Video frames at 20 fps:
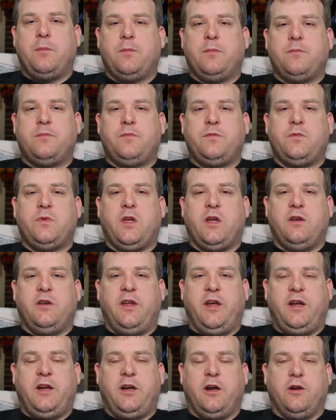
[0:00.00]
up
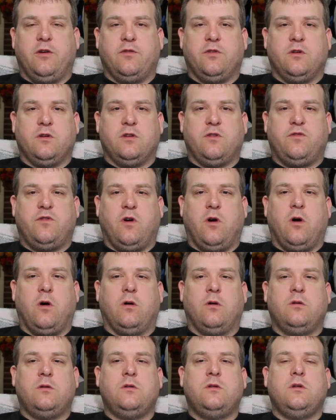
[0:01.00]
and take over in the
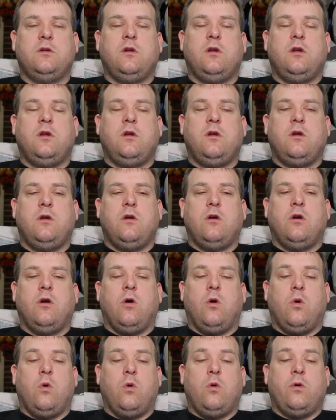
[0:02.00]
fall,
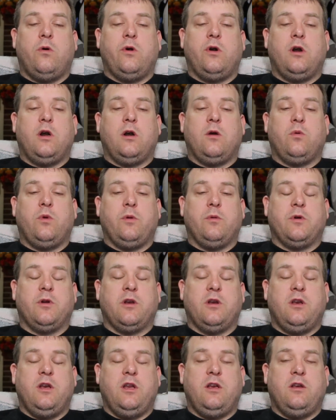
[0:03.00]
or we were
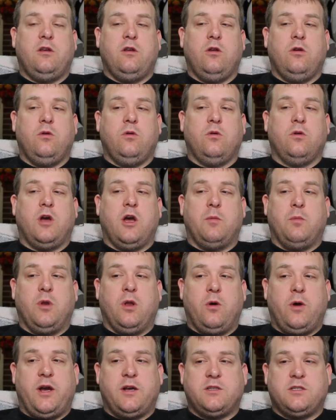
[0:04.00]
going to need to do a
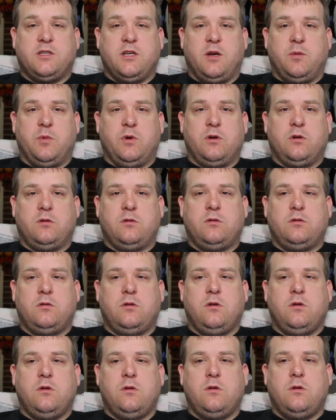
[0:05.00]
blowout summer
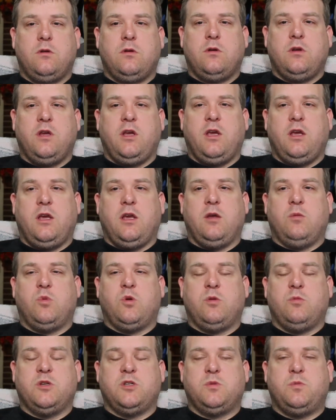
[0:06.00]
and
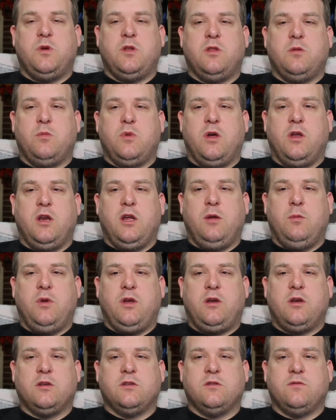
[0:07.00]
pretty much spend the money
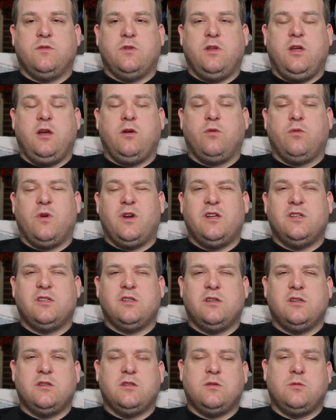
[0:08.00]
because of legal
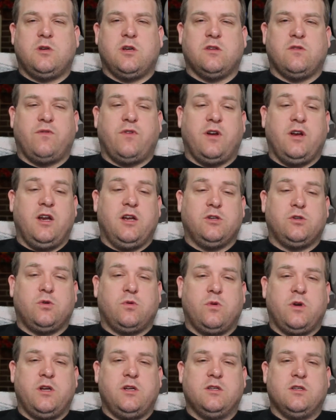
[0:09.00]
reasons, because of
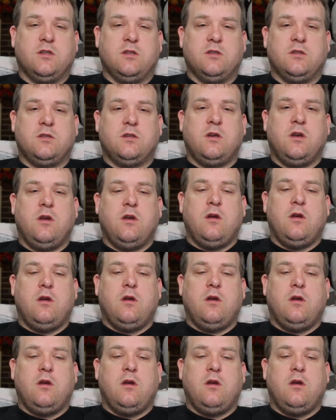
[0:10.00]
financial reasons.